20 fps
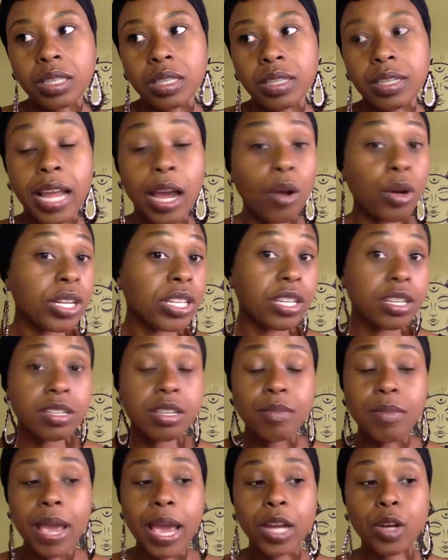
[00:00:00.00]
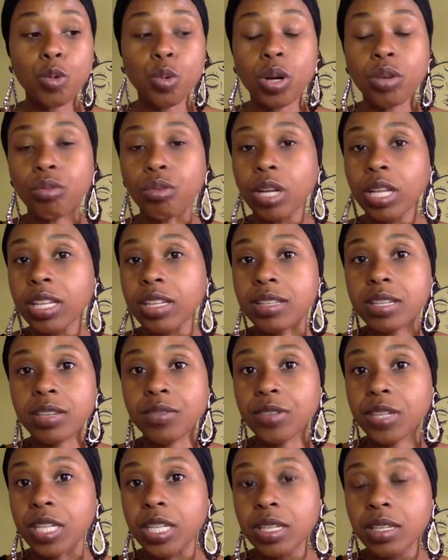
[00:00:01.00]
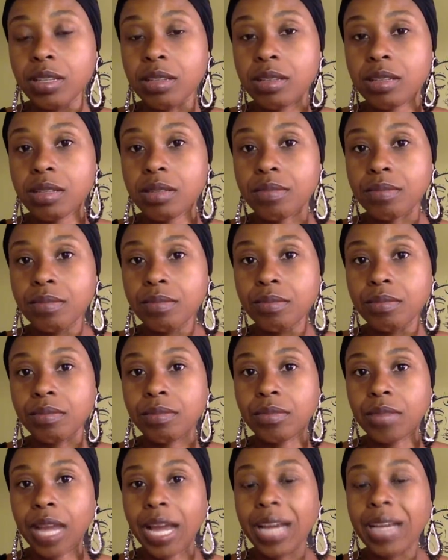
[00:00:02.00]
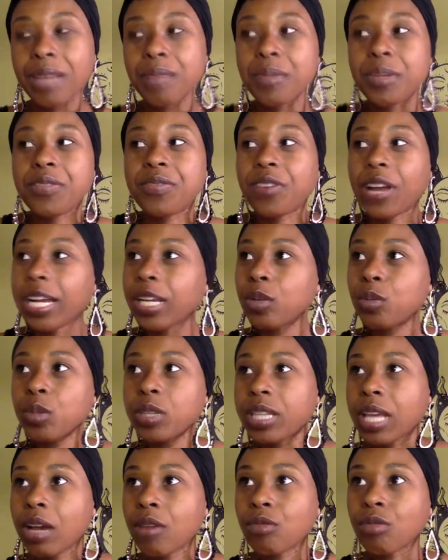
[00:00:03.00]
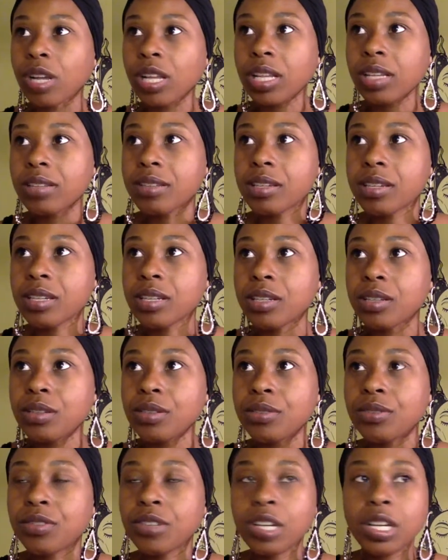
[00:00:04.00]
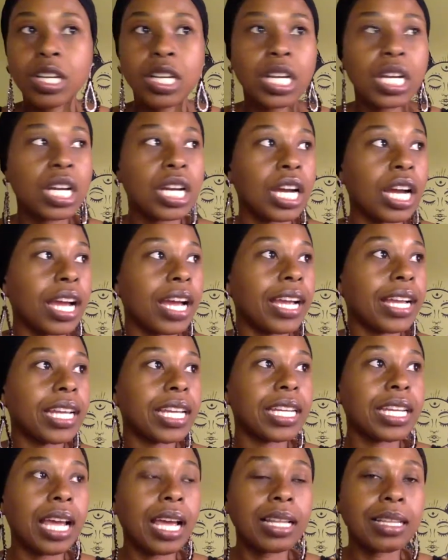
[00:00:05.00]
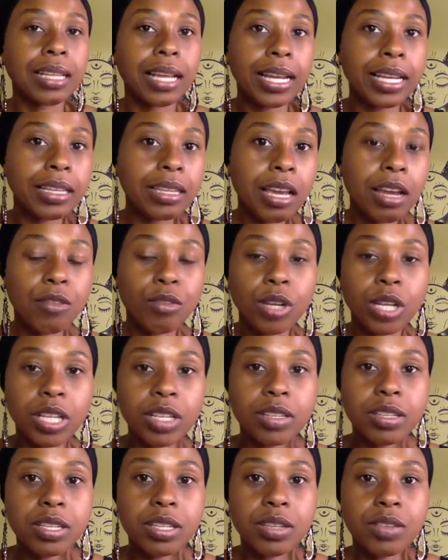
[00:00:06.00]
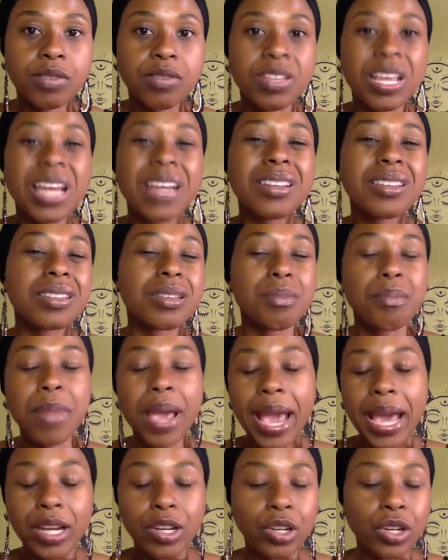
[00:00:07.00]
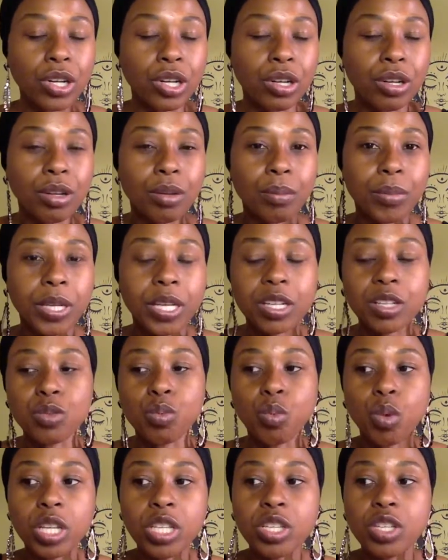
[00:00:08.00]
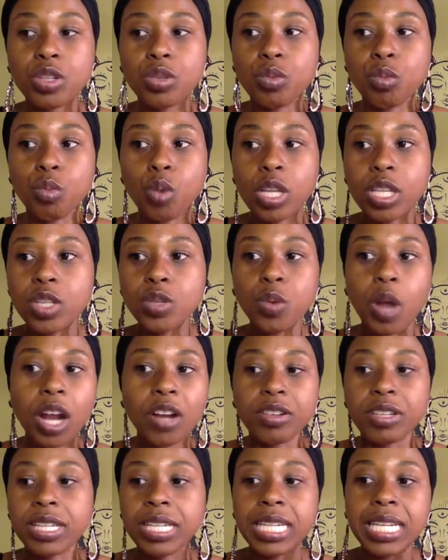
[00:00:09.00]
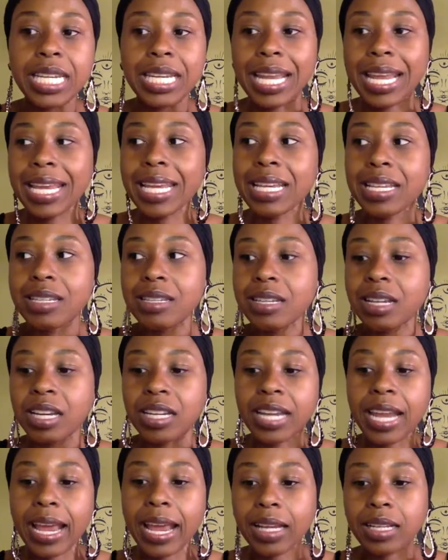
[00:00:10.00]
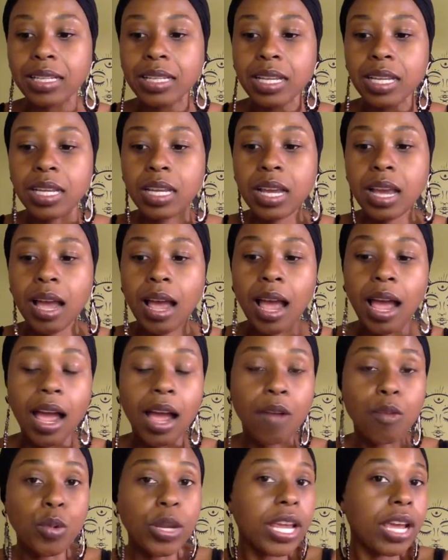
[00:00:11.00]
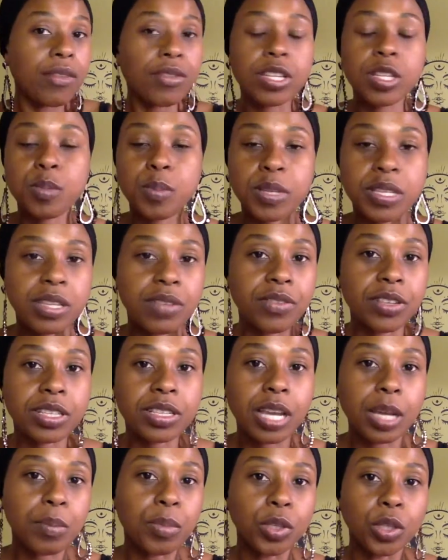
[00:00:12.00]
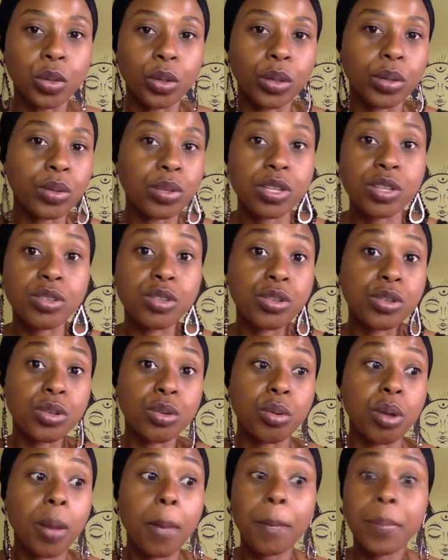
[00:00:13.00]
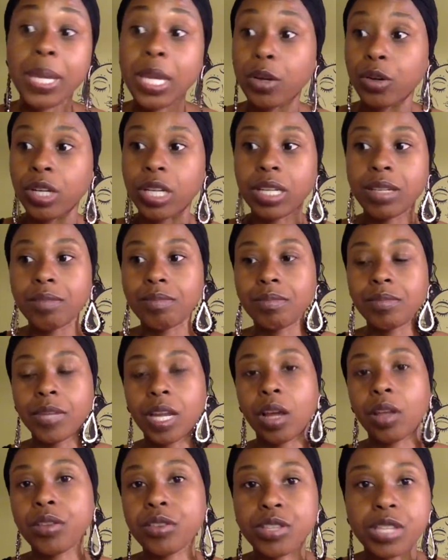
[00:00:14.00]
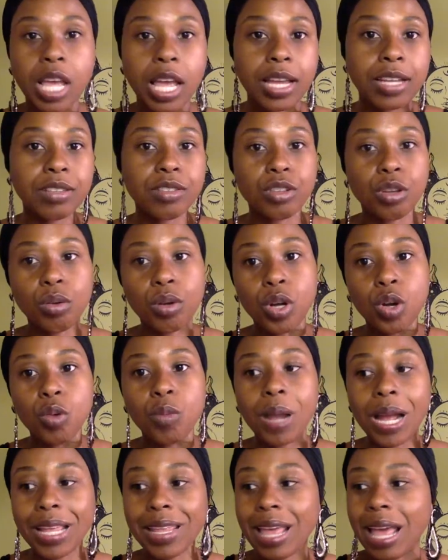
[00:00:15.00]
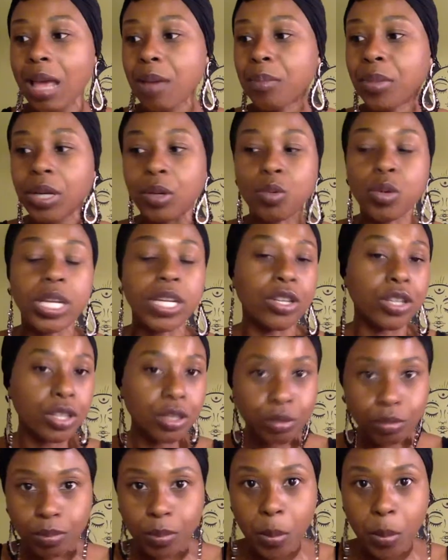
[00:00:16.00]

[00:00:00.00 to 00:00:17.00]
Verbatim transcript: now it doesn't matter what relative it is. I could be fighting with that relative. I cannot like that relative. That doesn't matter, because once once our D N As connect, we have a specific type of loyalty to you, period. Now, other signs don't go by that, but we do,